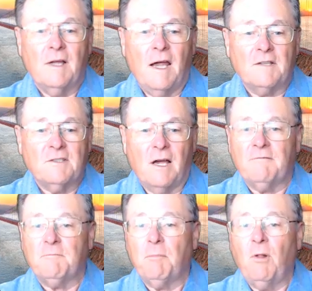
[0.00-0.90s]
As
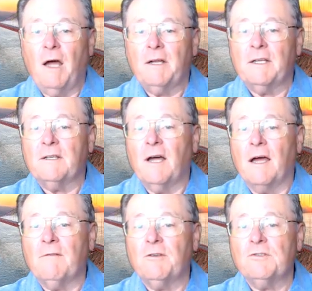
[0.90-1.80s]
I've
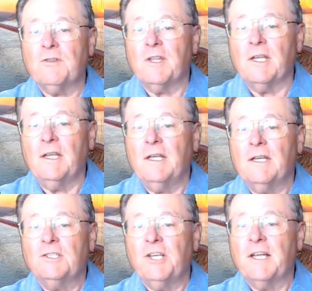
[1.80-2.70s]
used the
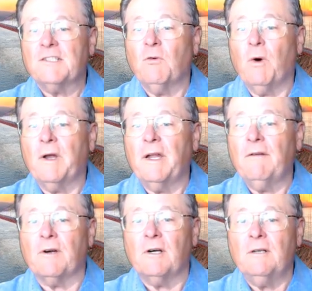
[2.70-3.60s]
chance of
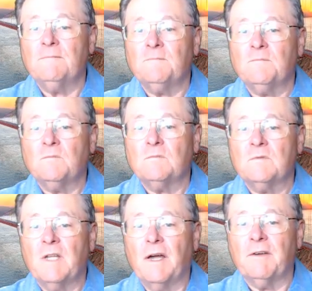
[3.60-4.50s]
whatever
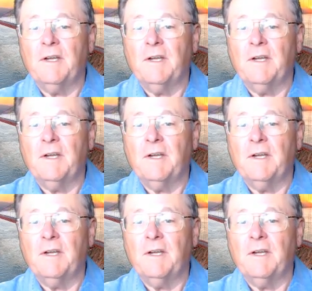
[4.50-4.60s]
down